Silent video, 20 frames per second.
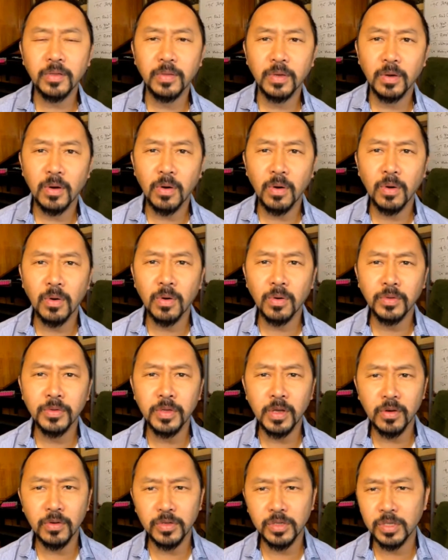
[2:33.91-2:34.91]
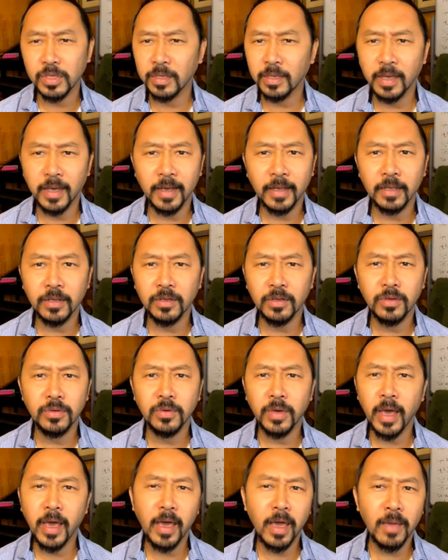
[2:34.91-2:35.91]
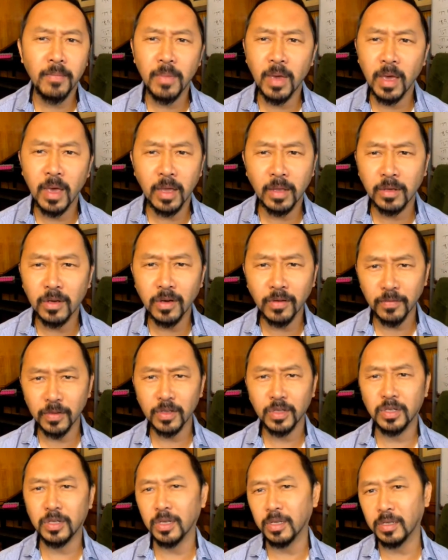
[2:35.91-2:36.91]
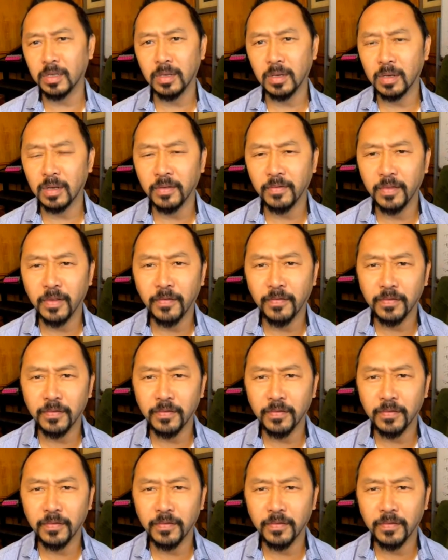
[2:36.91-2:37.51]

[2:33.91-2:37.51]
the whole notion that COVID's just the